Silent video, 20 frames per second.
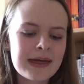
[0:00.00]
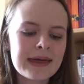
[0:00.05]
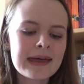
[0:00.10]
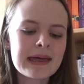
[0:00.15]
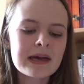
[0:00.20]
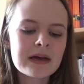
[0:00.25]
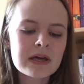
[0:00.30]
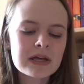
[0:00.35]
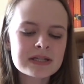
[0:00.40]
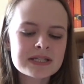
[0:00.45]

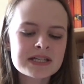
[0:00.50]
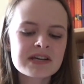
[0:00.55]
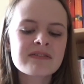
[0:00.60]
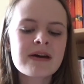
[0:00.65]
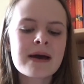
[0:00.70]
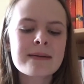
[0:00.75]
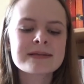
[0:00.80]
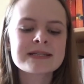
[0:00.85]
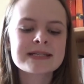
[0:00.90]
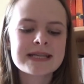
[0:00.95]
It could have
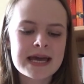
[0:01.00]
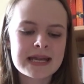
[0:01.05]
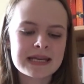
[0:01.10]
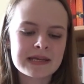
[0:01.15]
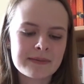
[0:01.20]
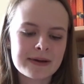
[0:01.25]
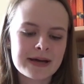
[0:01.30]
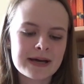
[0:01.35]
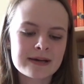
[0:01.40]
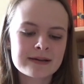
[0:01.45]
happened
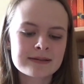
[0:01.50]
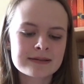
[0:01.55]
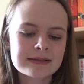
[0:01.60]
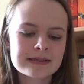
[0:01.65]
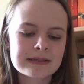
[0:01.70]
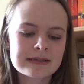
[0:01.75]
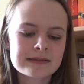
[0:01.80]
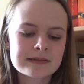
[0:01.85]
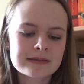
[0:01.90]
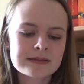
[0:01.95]
anywhere.
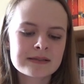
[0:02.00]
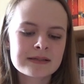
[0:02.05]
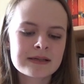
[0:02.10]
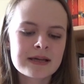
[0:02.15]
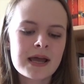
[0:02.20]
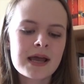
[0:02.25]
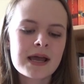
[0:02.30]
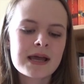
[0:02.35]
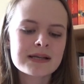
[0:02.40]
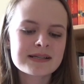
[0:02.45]

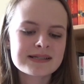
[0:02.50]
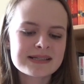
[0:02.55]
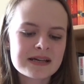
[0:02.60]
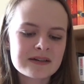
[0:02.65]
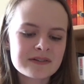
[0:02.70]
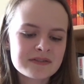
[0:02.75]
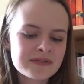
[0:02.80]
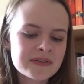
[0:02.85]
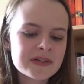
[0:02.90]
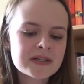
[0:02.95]

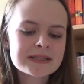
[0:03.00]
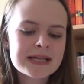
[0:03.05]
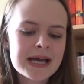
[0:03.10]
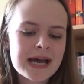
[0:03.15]
Southfield